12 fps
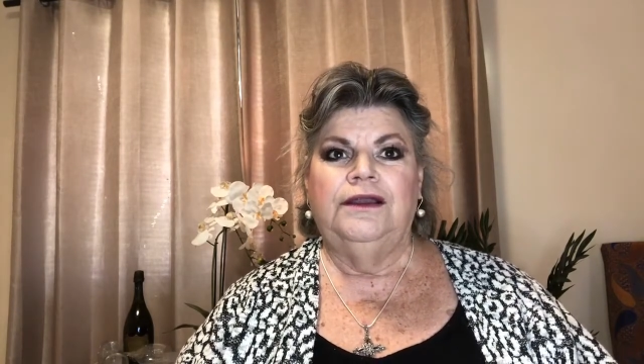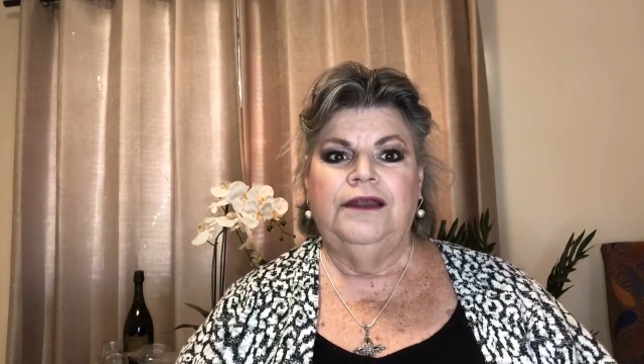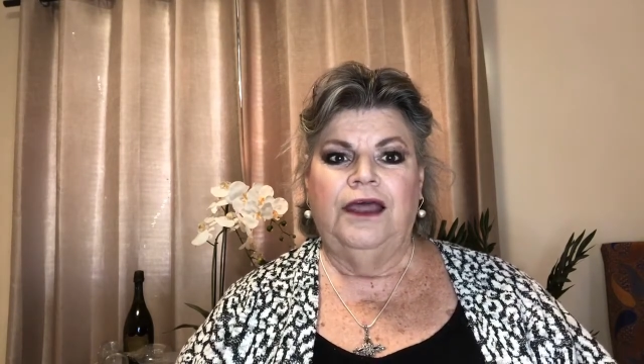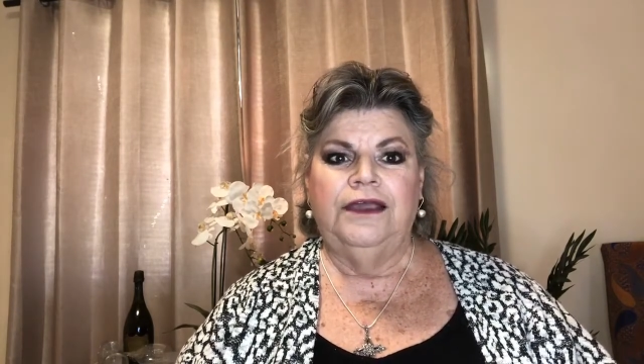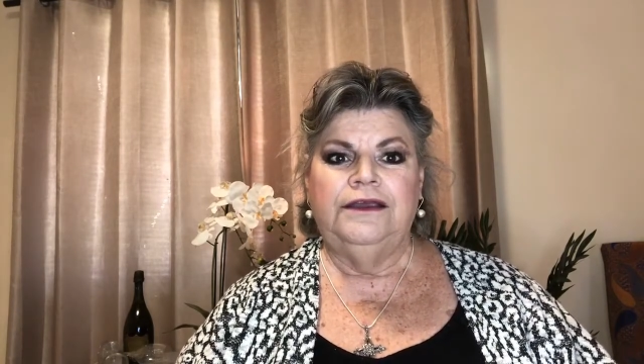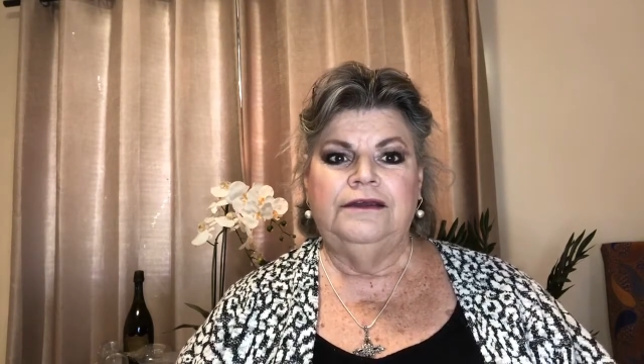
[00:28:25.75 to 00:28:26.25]

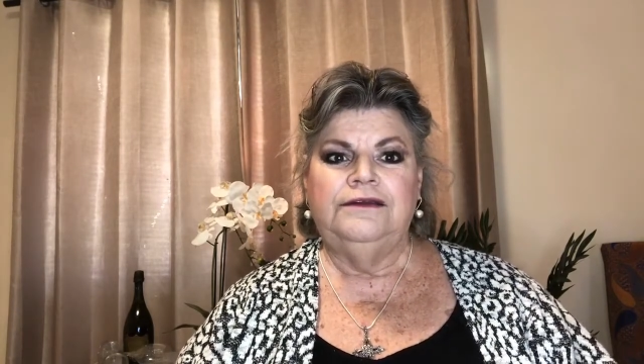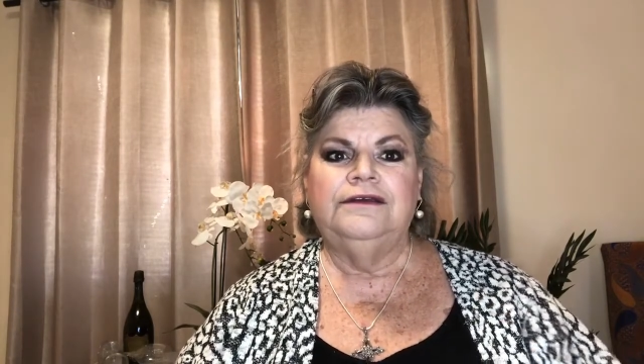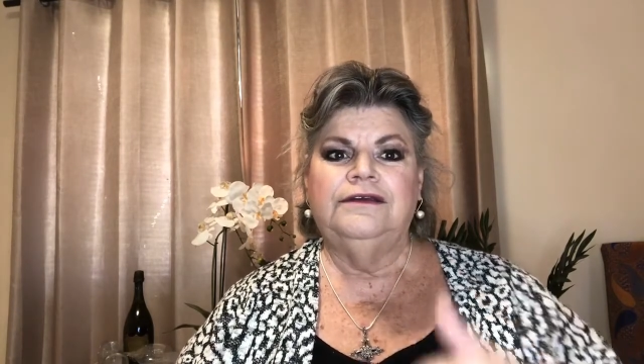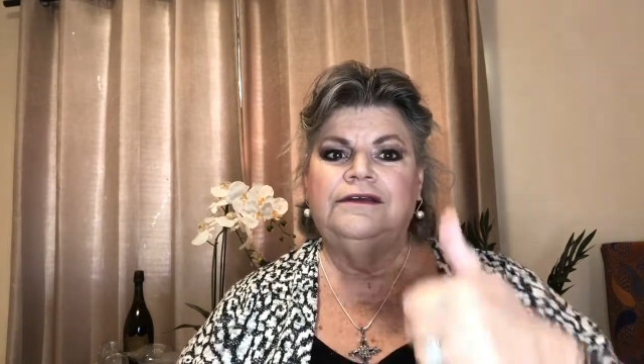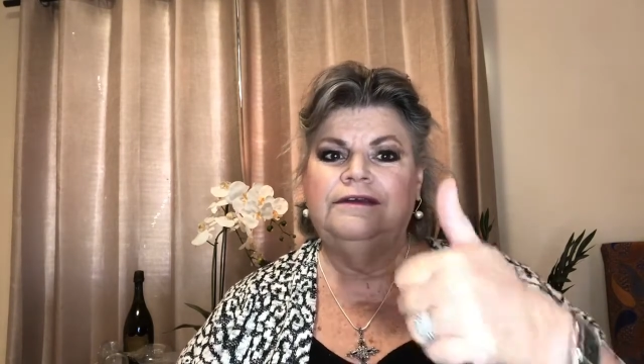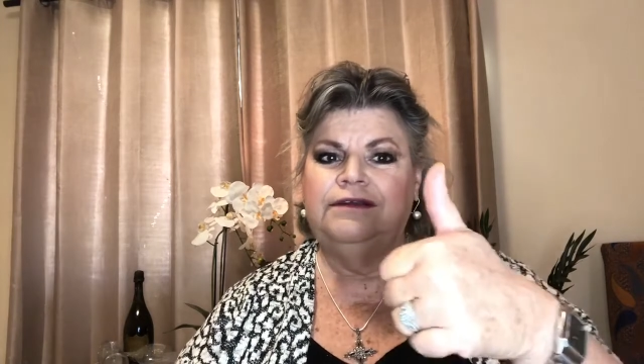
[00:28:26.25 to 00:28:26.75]
like it,
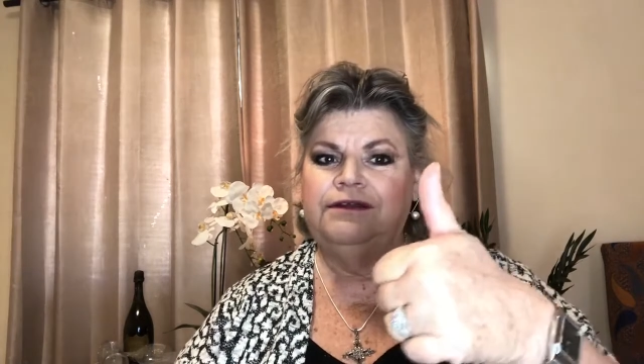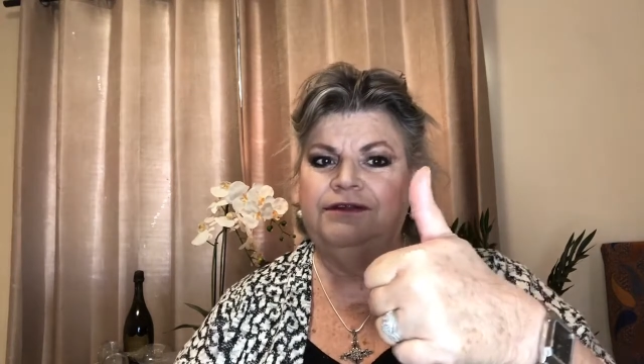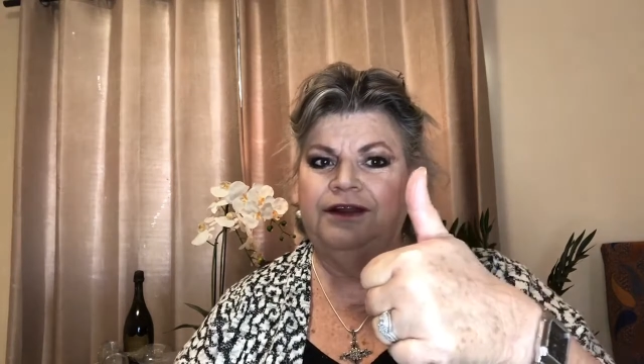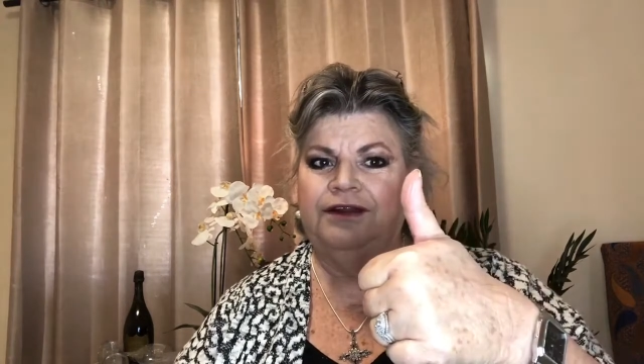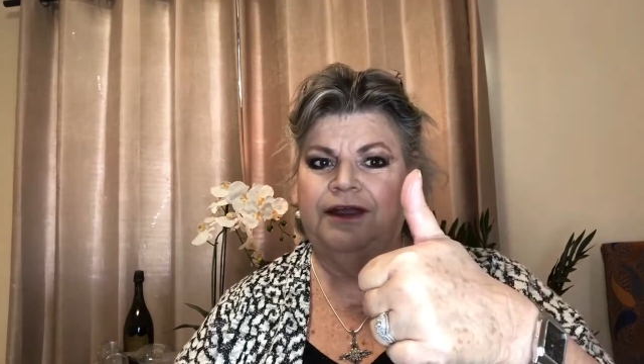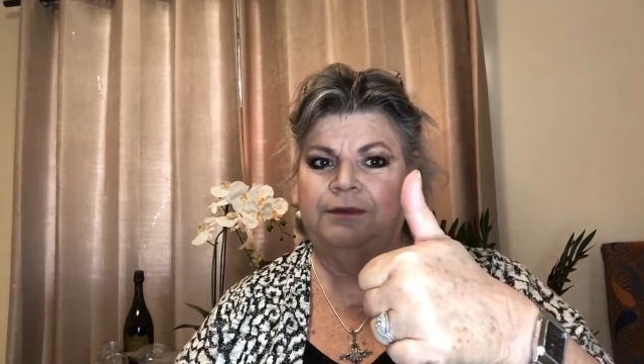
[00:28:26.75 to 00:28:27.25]
give
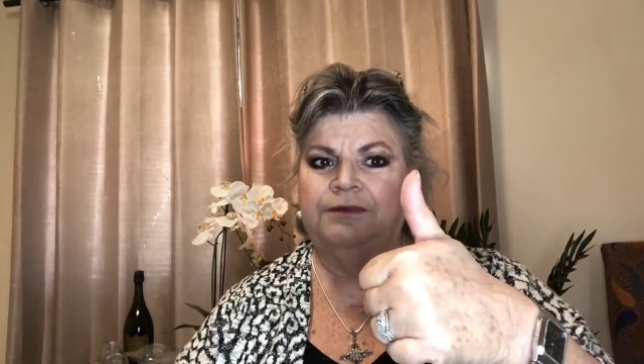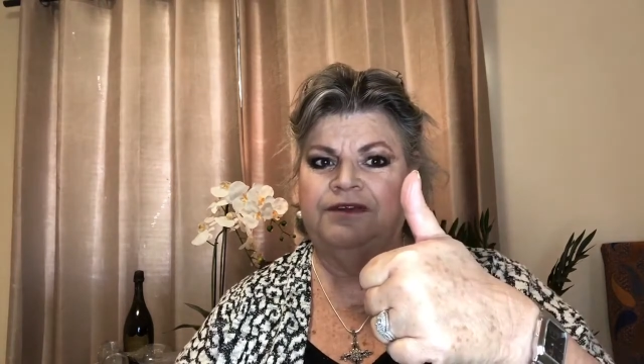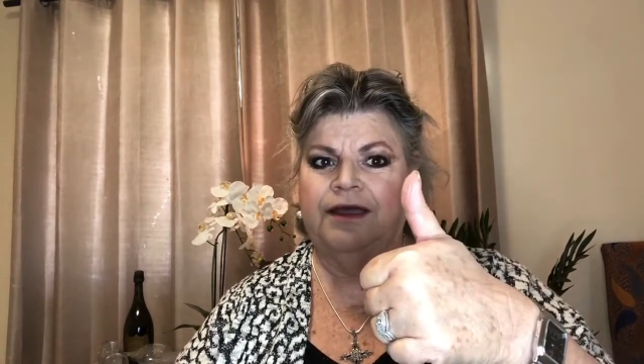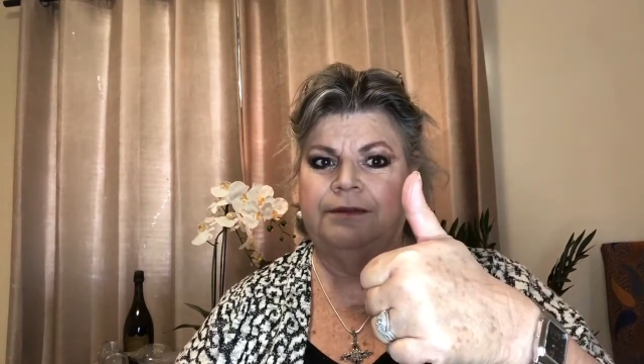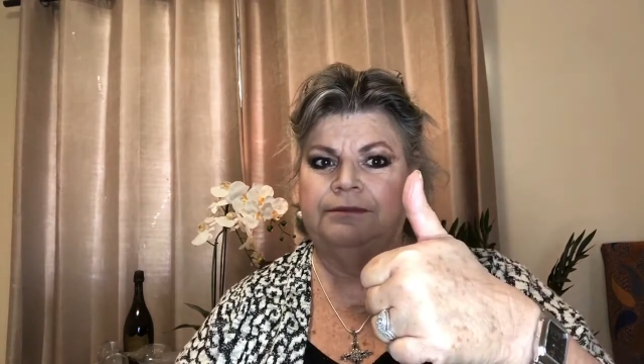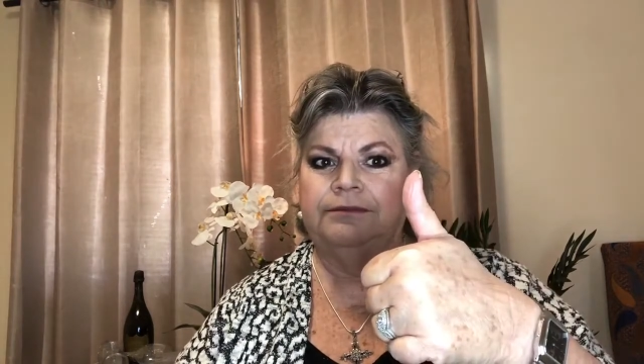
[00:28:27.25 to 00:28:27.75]
us a
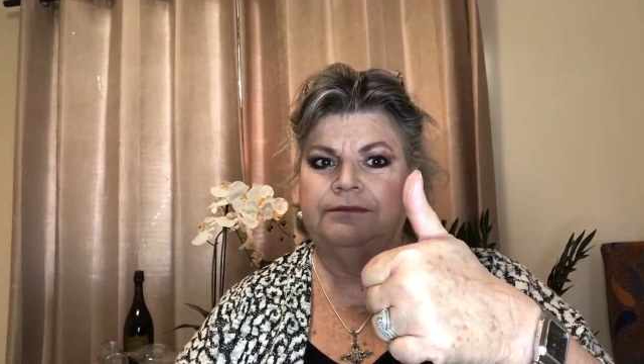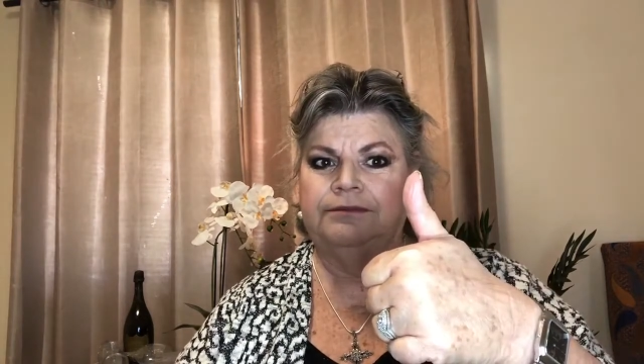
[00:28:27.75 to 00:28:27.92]
thumbs up.